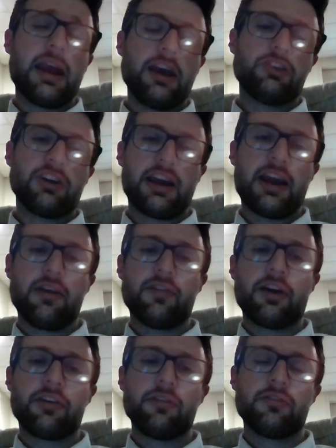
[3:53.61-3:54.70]
h, and k
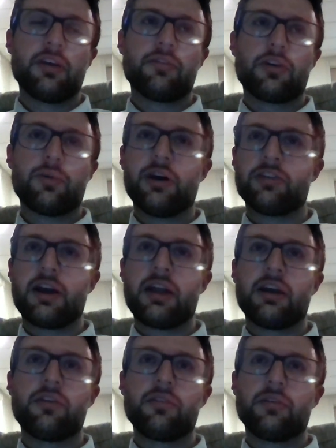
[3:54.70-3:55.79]
values of a
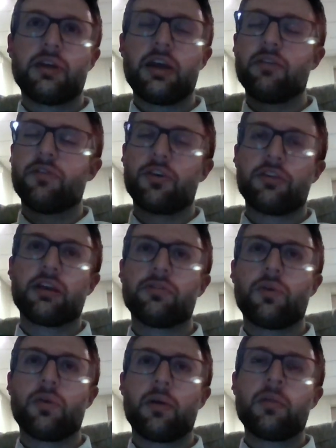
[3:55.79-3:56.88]
quadratic in vertex
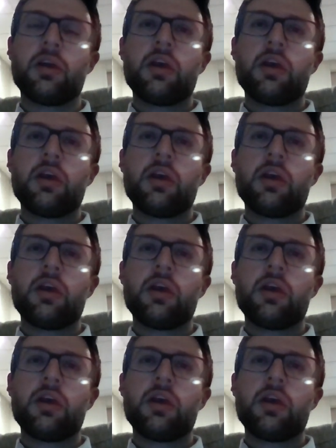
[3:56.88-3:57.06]
form